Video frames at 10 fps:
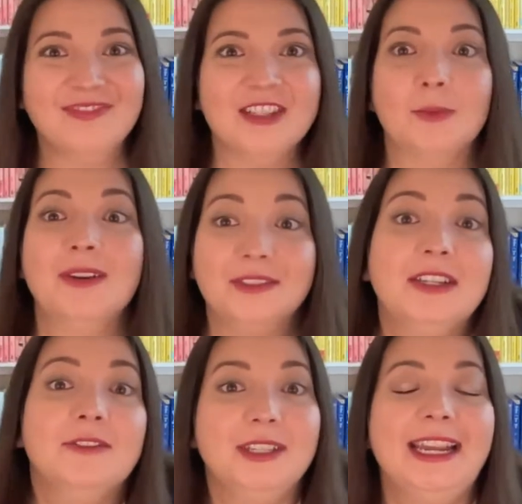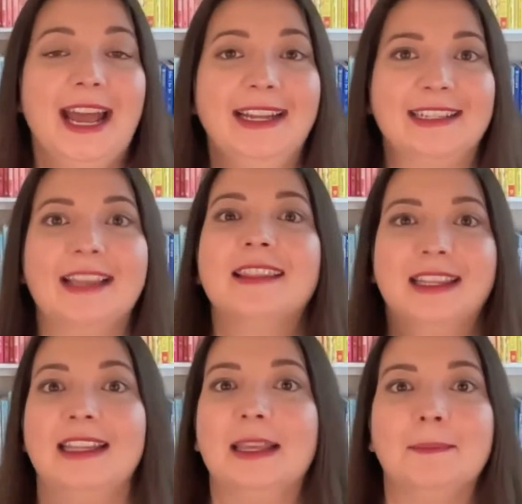So we are literally at
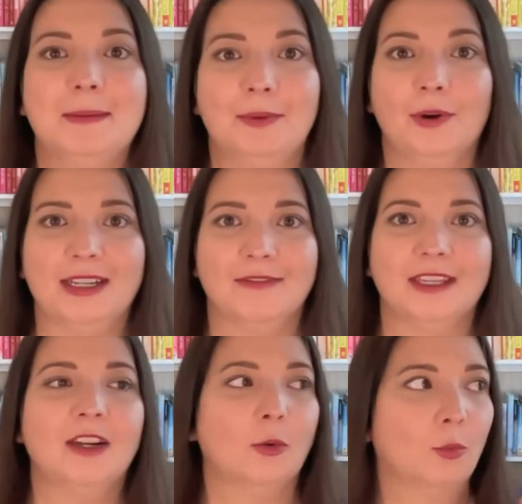the midpoint of the year.